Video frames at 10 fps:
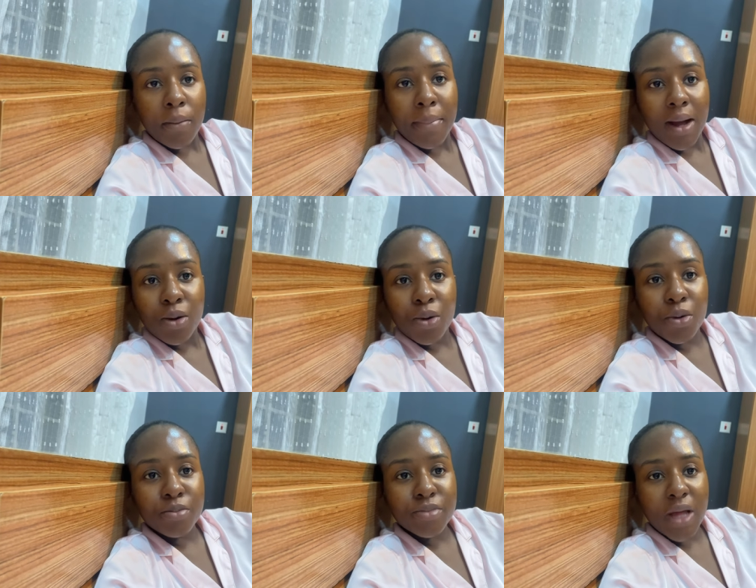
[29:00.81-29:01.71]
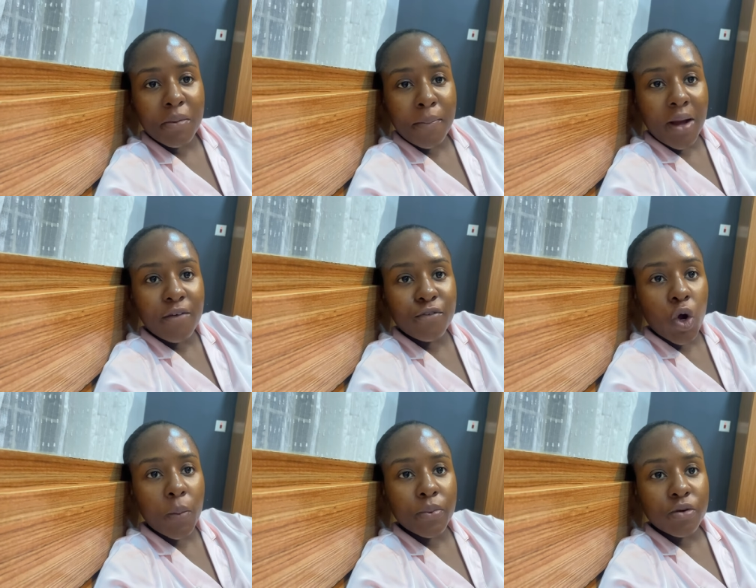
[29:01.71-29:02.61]
I'm back home. I've been back for a
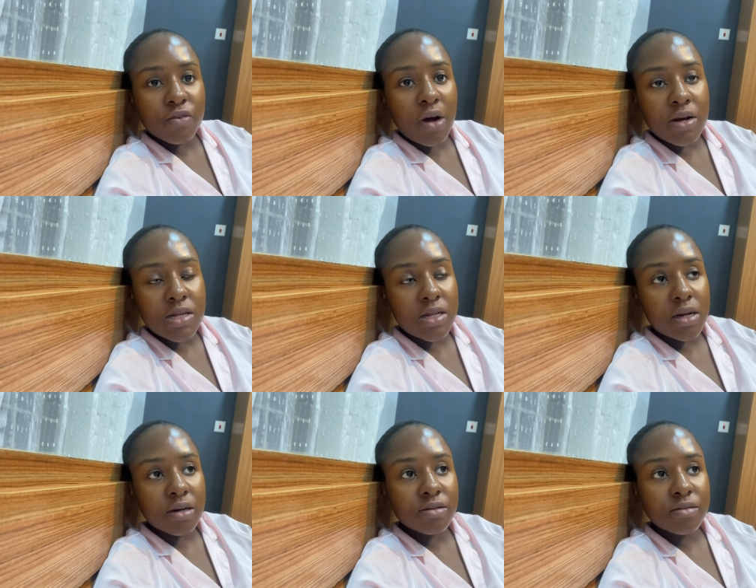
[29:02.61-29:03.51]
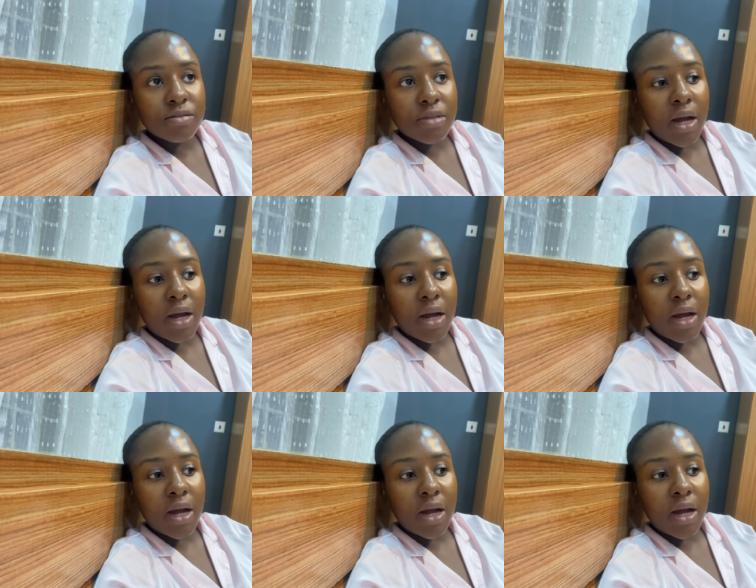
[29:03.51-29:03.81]
couple of hours now.